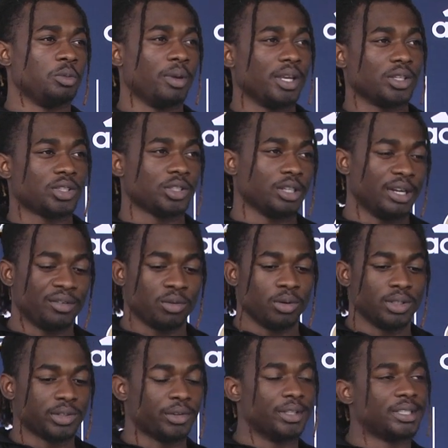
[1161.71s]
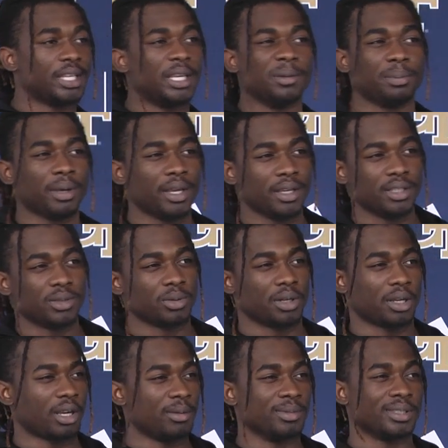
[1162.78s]
We make sure everyone's on the same page when
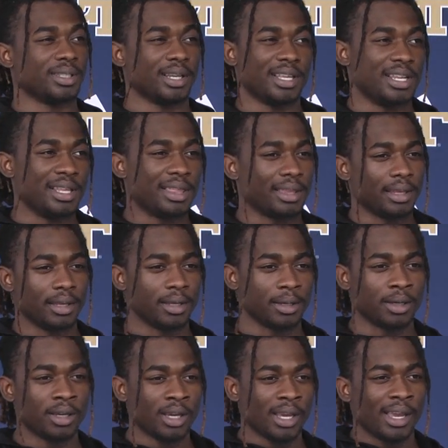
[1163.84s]
it comes to anything.